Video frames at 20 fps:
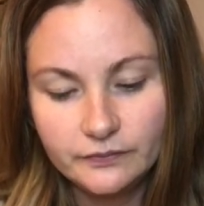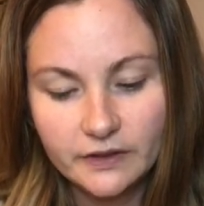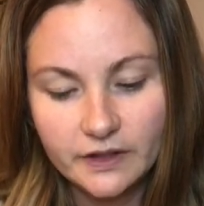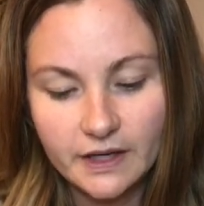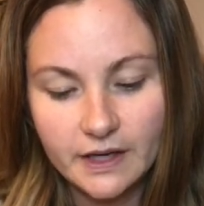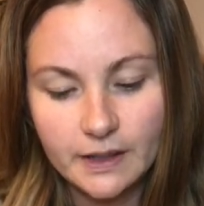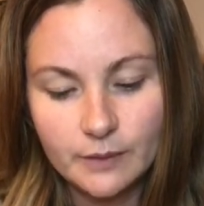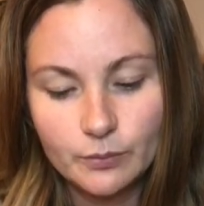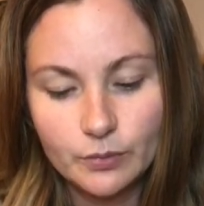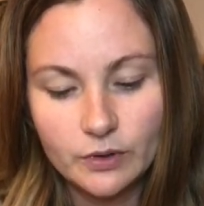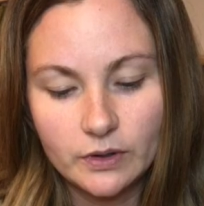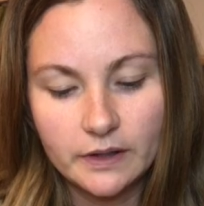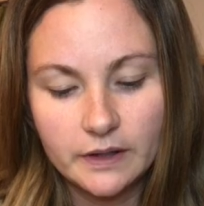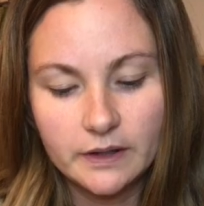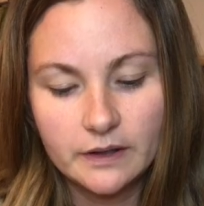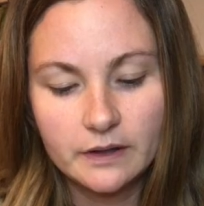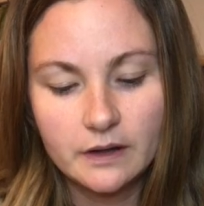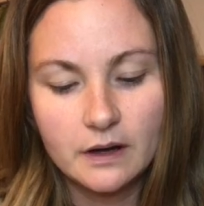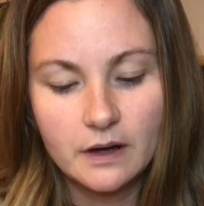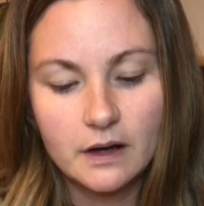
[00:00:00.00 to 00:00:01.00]
and I pull
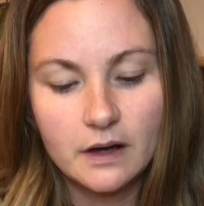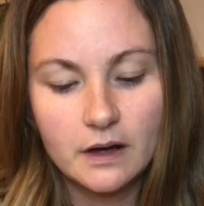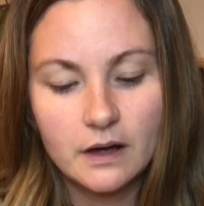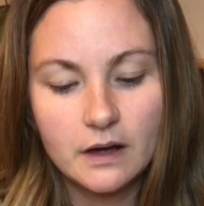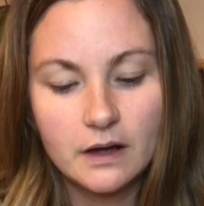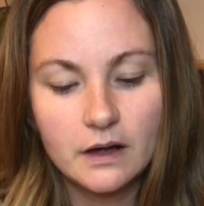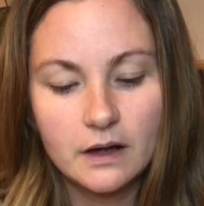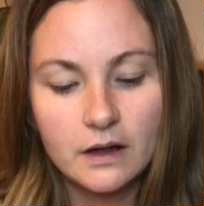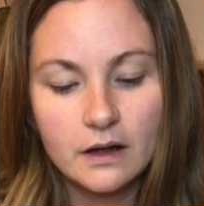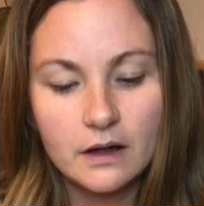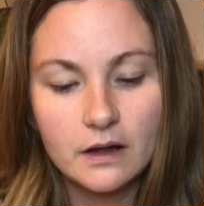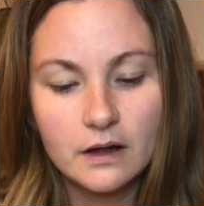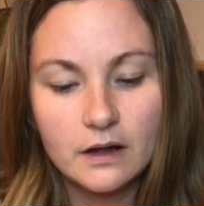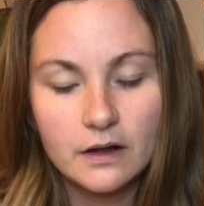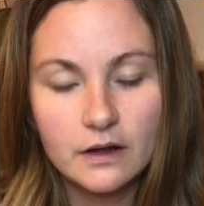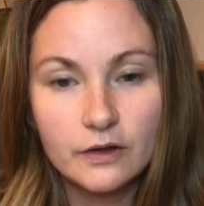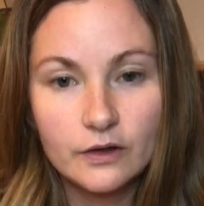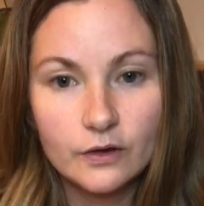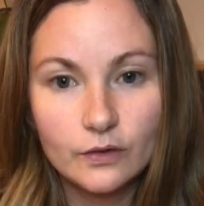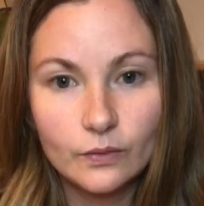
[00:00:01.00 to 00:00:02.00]
it
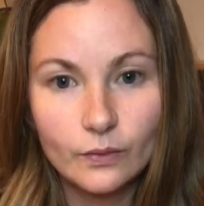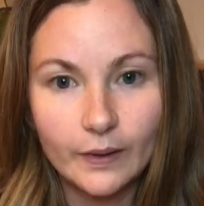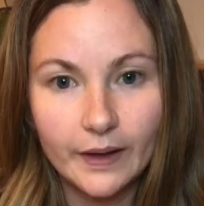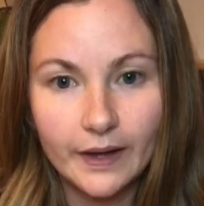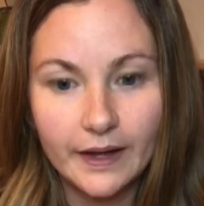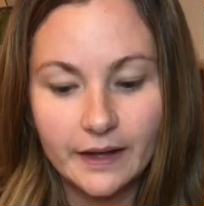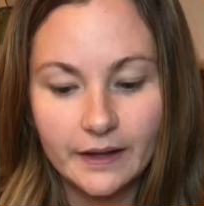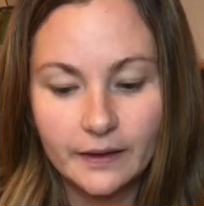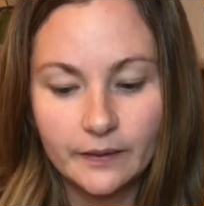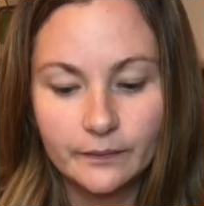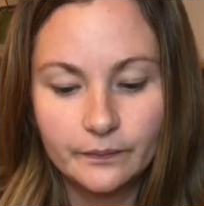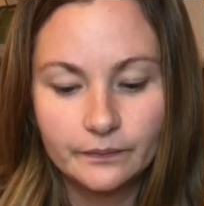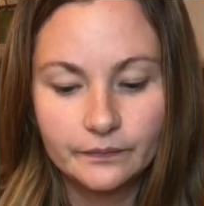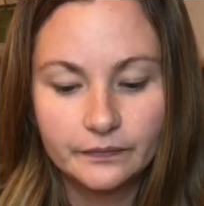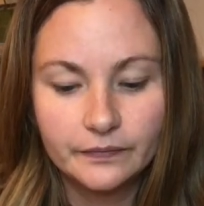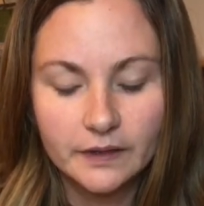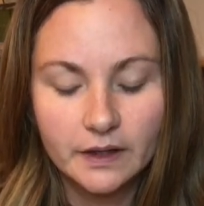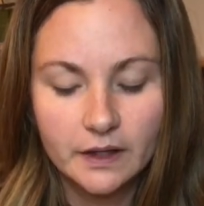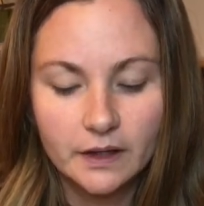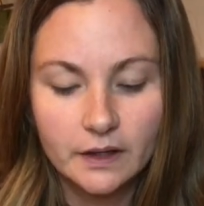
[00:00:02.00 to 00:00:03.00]
all the way.
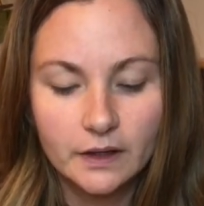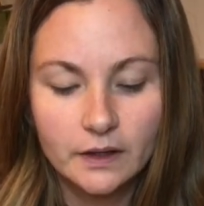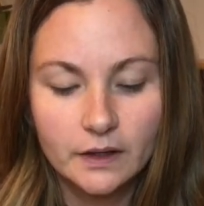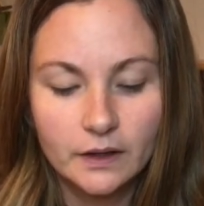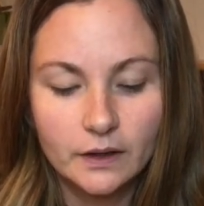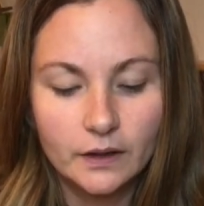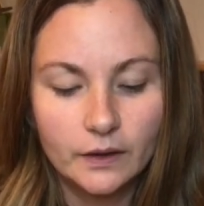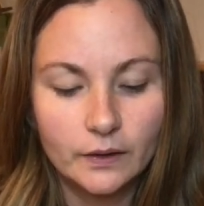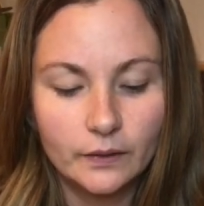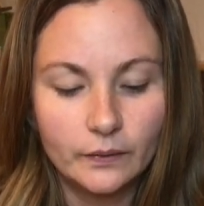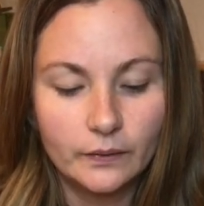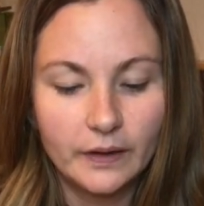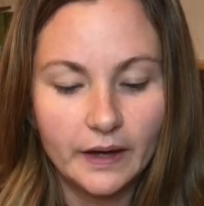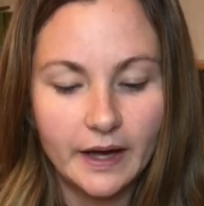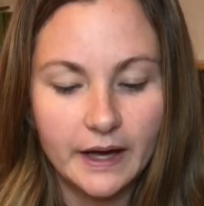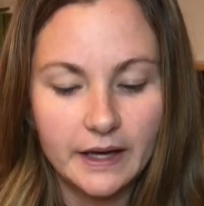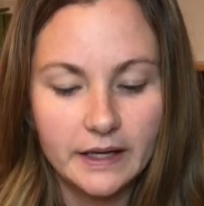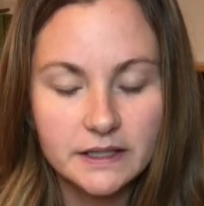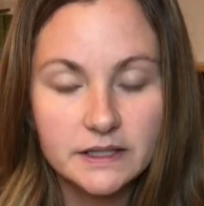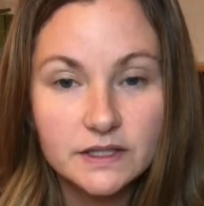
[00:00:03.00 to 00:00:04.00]

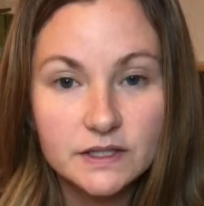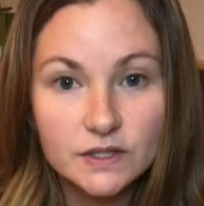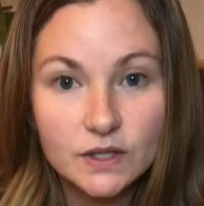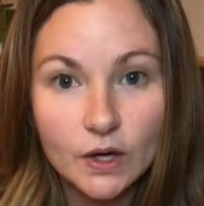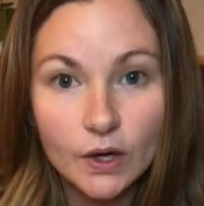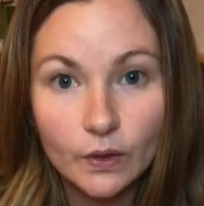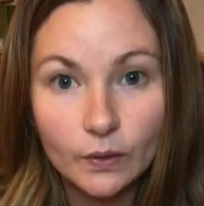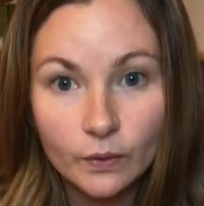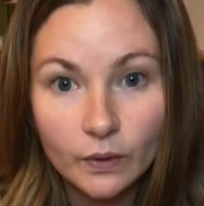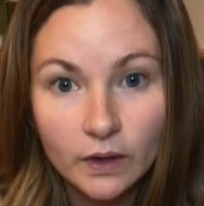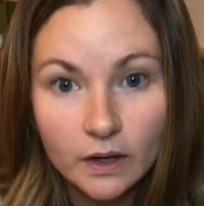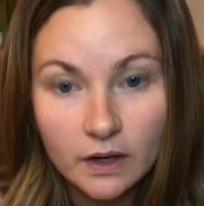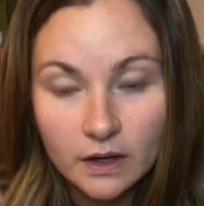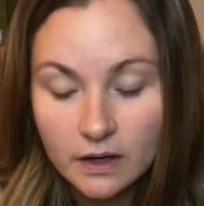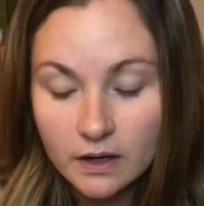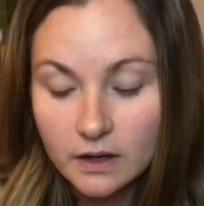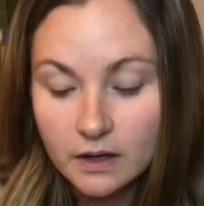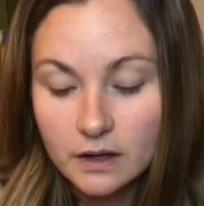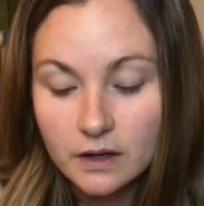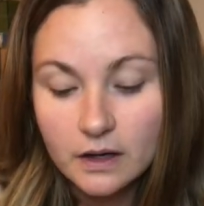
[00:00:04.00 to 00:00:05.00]
Okay, so
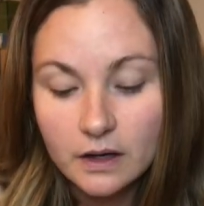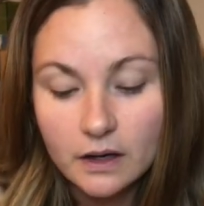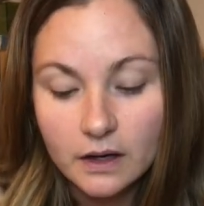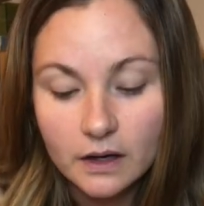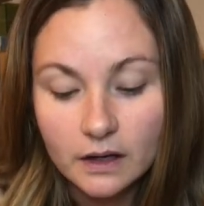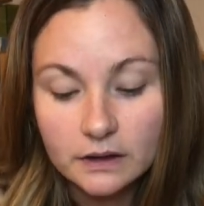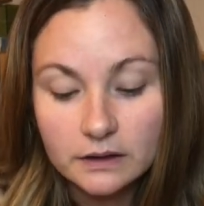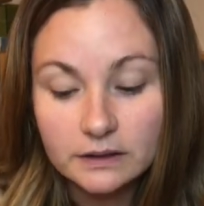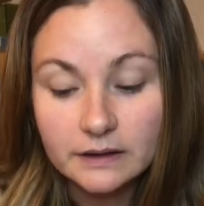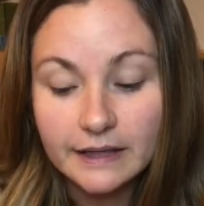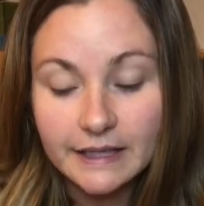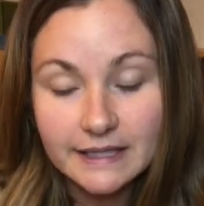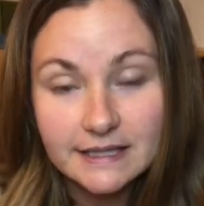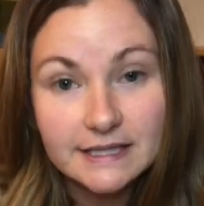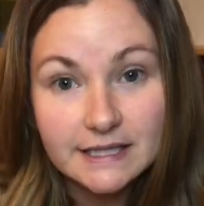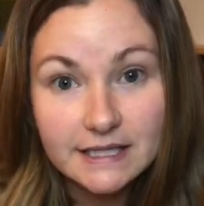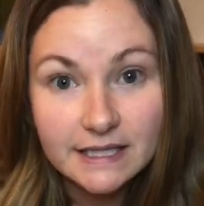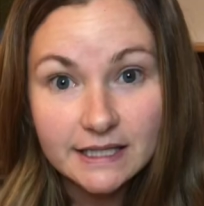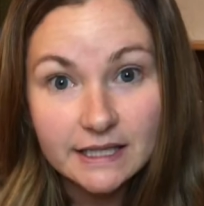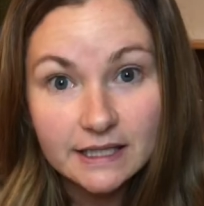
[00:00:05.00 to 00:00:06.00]

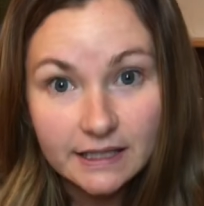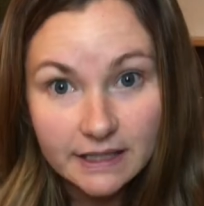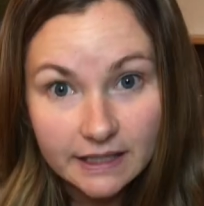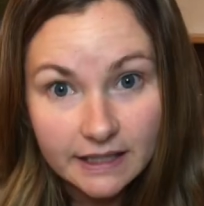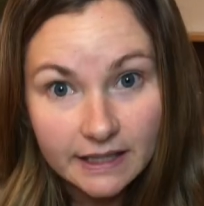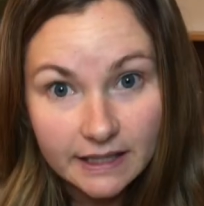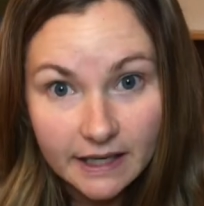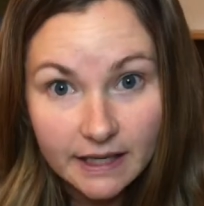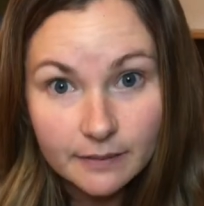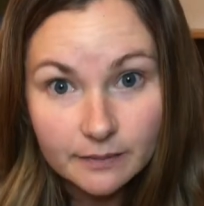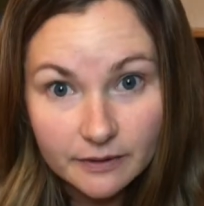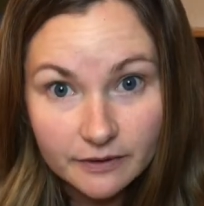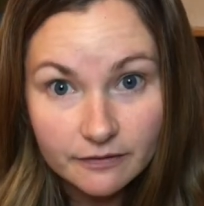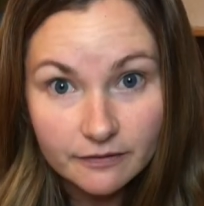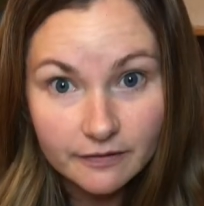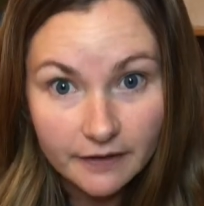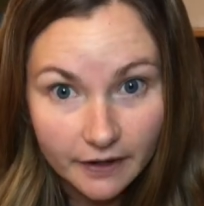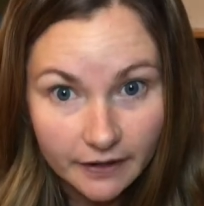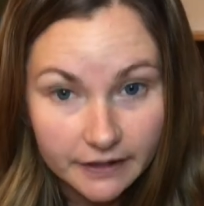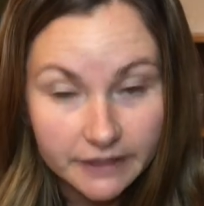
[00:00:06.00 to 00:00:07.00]
lacing can be
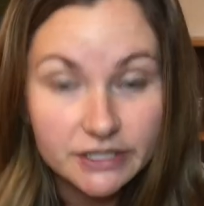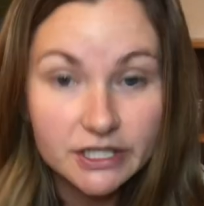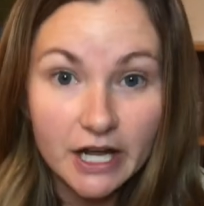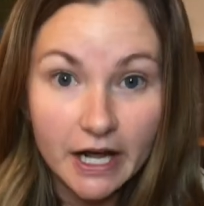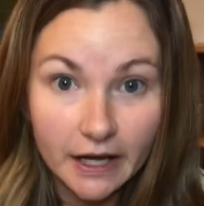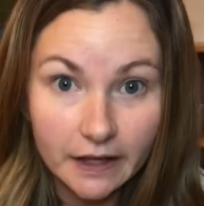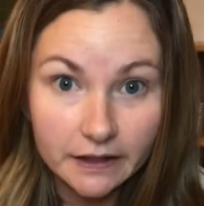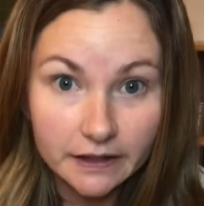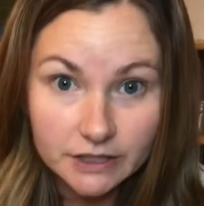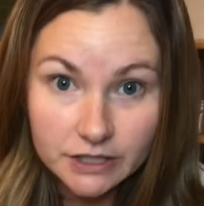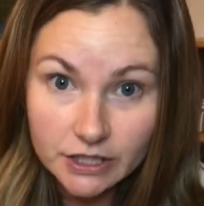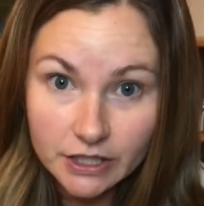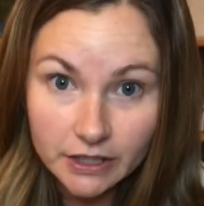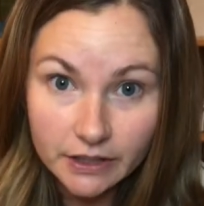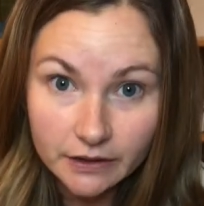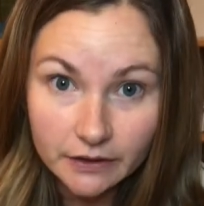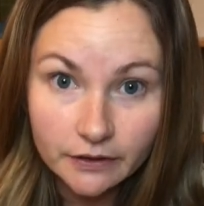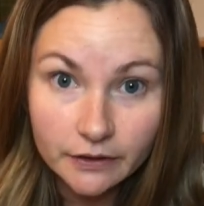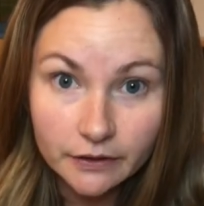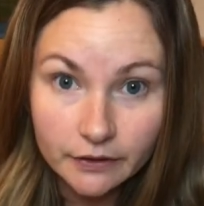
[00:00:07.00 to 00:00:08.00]
very
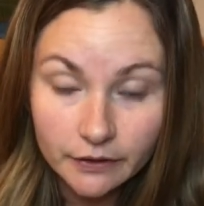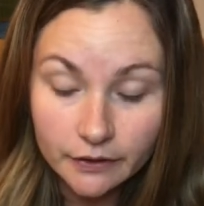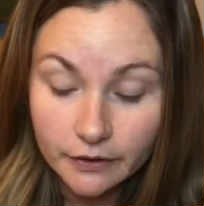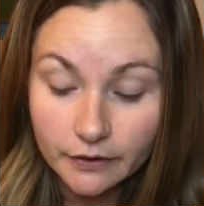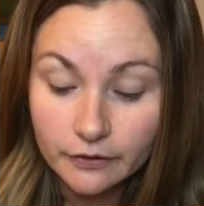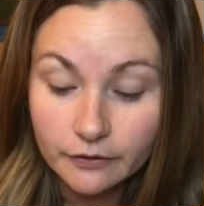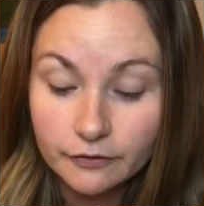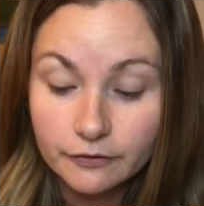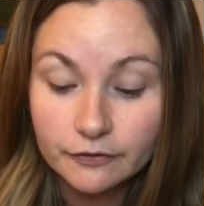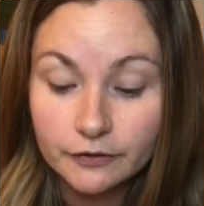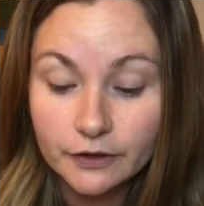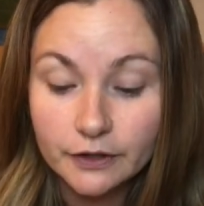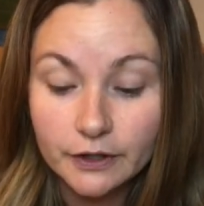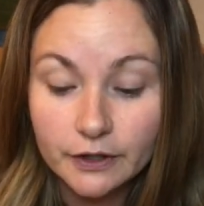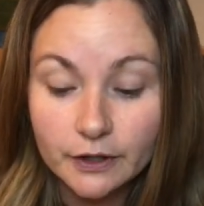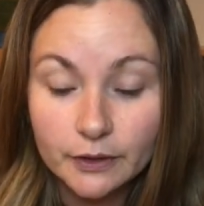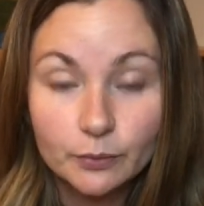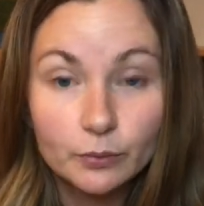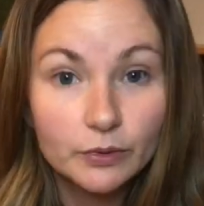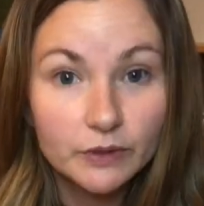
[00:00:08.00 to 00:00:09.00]
challenging
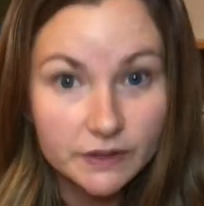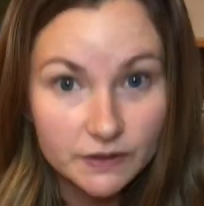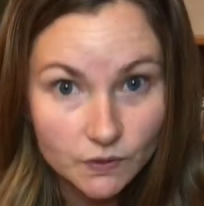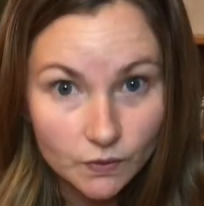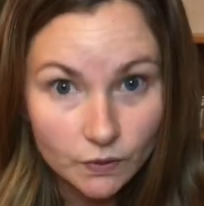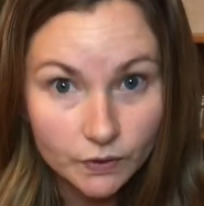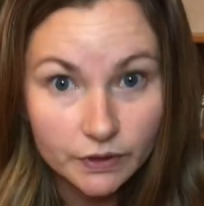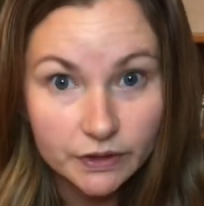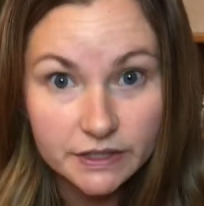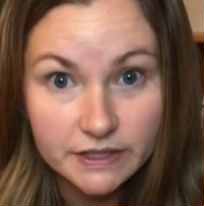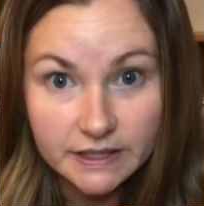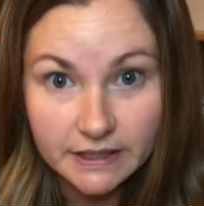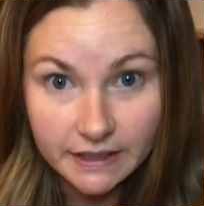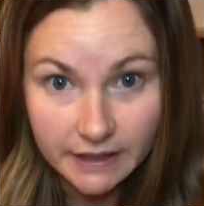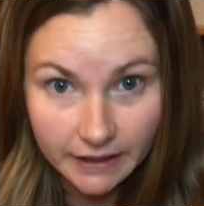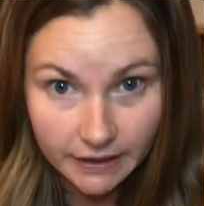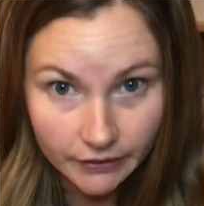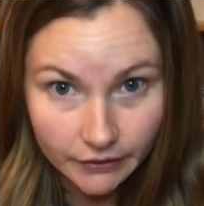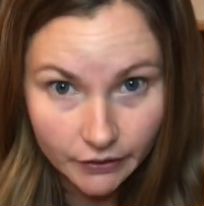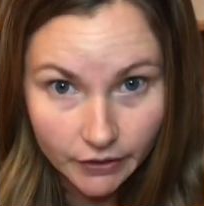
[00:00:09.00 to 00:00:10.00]
for preschoolers and
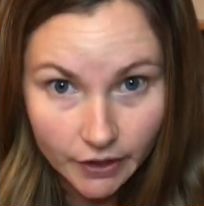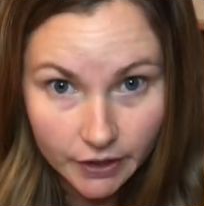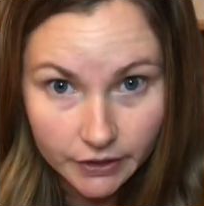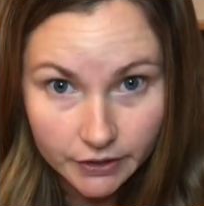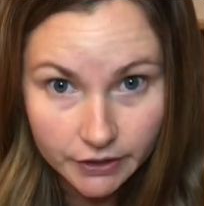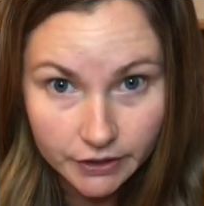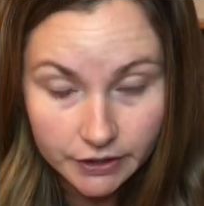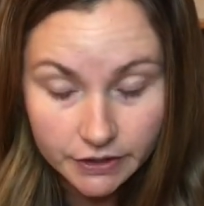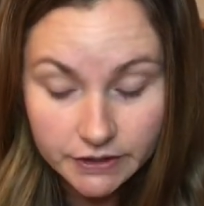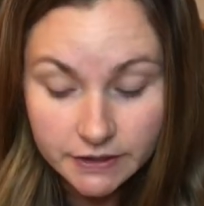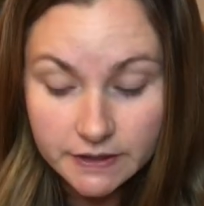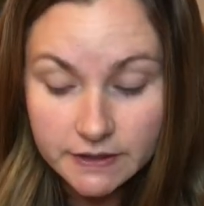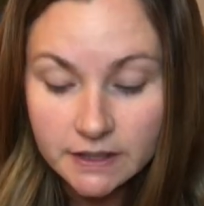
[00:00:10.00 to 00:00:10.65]
kindergartners.